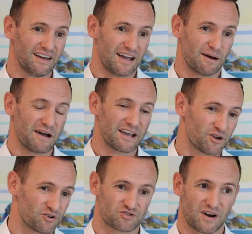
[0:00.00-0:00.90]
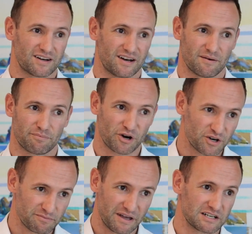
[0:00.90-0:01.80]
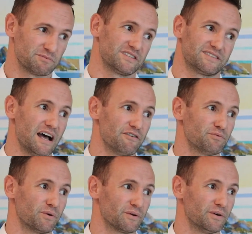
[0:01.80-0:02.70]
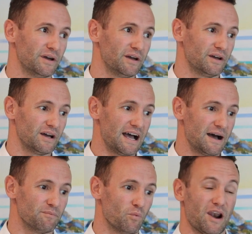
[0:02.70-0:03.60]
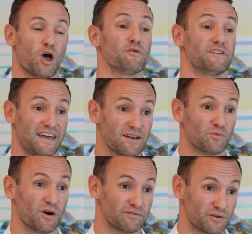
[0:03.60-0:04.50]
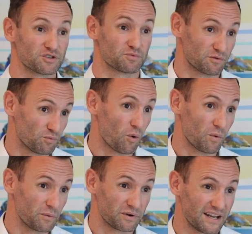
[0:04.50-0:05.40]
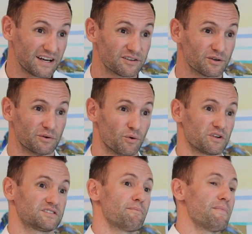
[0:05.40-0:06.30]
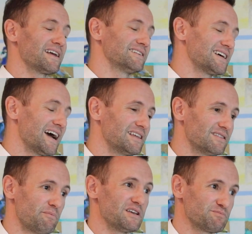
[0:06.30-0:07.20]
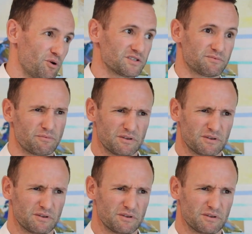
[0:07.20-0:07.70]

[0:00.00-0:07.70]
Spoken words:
Our main contractor and our project management staff were well over that and well versed with what we would need to do in order to maintain the best possible.